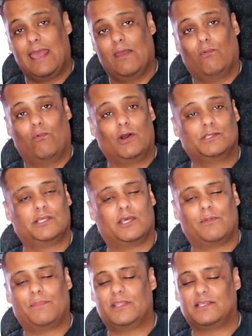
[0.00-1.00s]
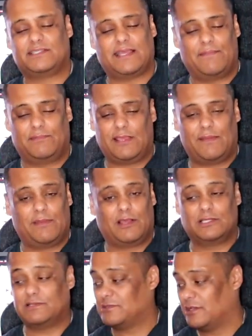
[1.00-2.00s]
it wasn't going to be the same thing,
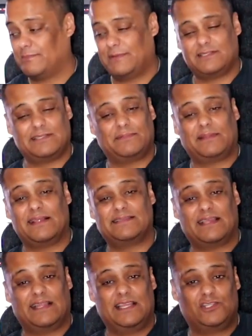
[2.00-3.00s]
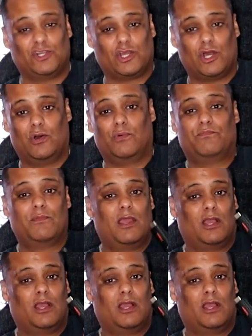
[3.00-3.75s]
because it was going to be the same thing as the Legion Go.